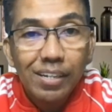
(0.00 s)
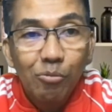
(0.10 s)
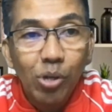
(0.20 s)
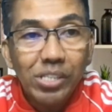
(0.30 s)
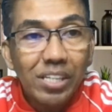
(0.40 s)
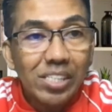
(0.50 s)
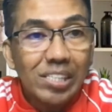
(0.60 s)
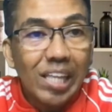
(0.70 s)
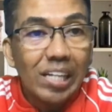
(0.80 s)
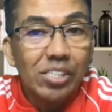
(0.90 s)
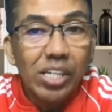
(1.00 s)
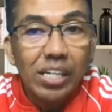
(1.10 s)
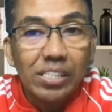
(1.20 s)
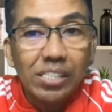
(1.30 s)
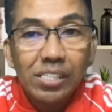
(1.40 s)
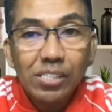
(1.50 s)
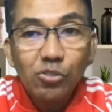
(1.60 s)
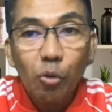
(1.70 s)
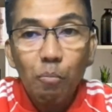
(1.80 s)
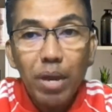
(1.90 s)
What does it tell us?
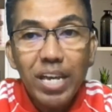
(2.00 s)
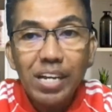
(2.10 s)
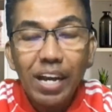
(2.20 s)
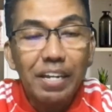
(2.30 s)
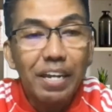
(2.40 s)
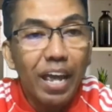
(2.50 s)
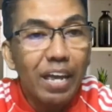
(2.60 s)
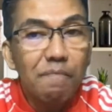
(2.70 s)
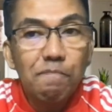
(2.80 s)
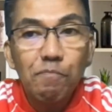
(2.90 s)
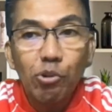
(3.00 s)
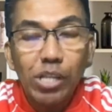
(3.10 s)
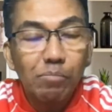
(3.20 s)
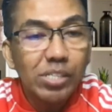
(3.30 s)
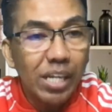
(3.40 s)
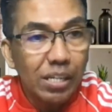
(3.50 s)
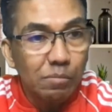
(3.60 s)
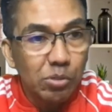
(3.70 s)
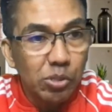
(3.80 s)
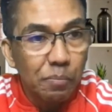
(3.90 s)
To make a name for
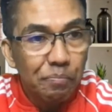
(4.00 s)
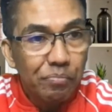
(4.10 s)
themselves.